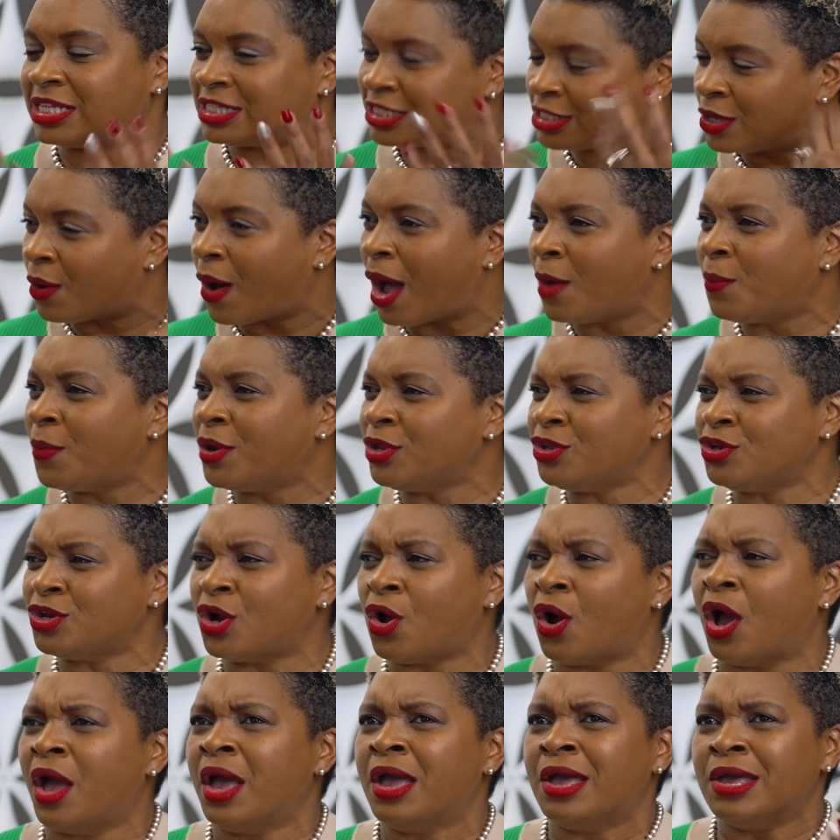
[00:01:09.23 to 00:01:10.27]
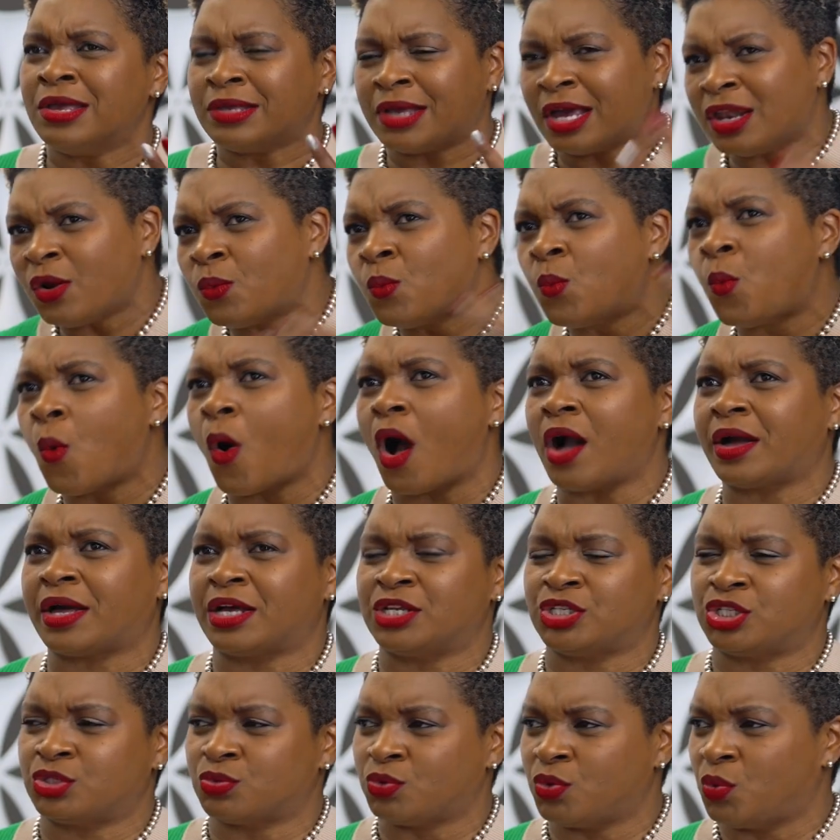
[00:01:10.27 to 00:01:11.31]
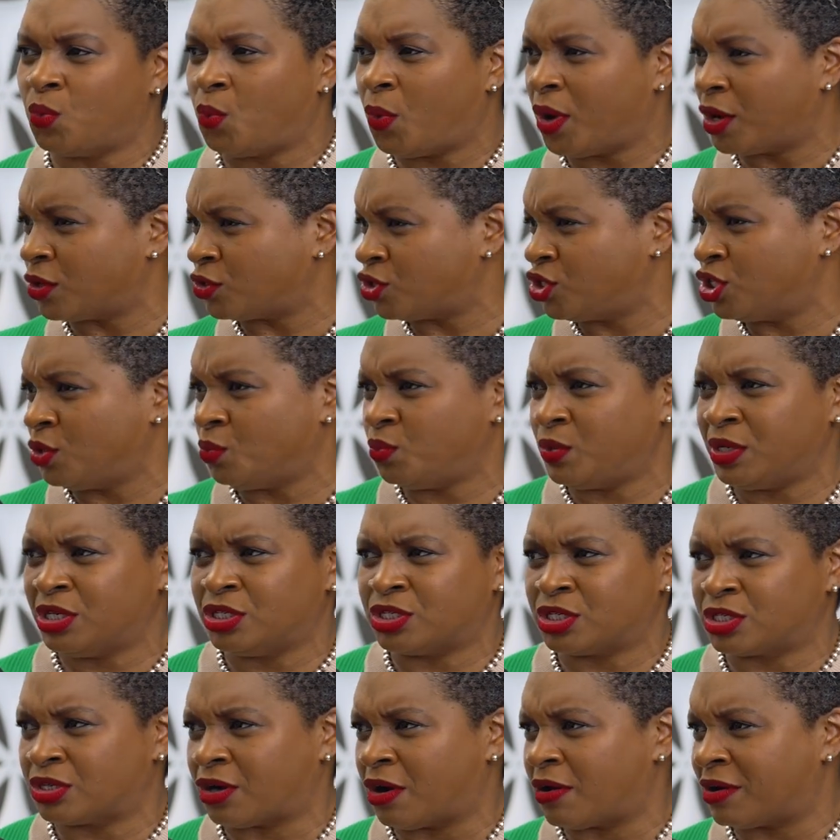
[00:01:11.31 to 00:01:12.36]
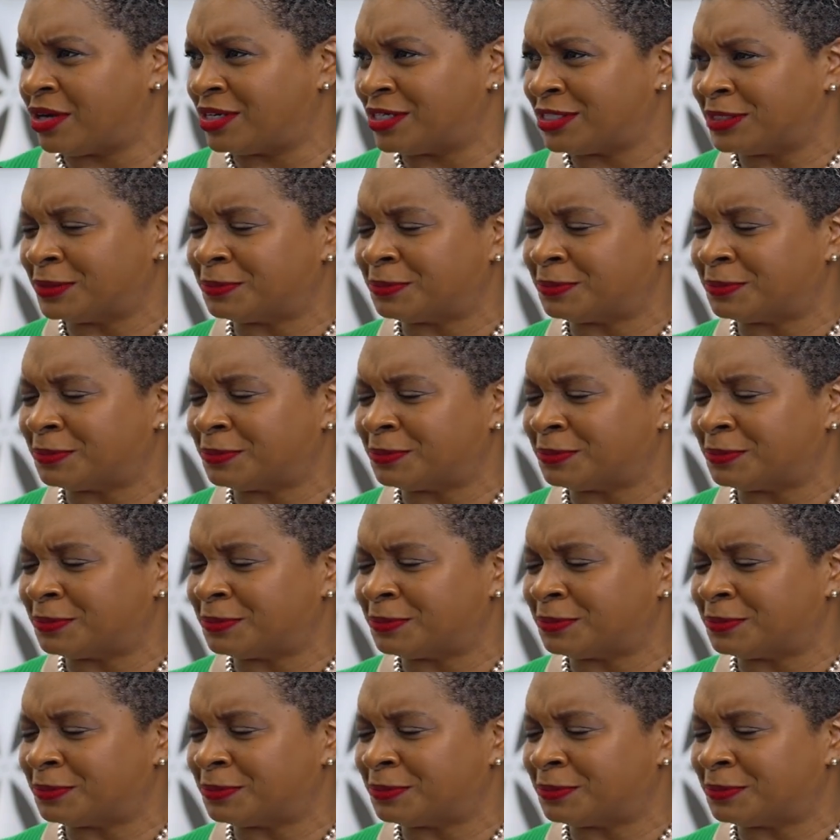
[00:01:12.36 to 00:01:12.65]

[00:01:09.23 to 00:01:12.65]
So I want you to kind of walk us through, where should we start?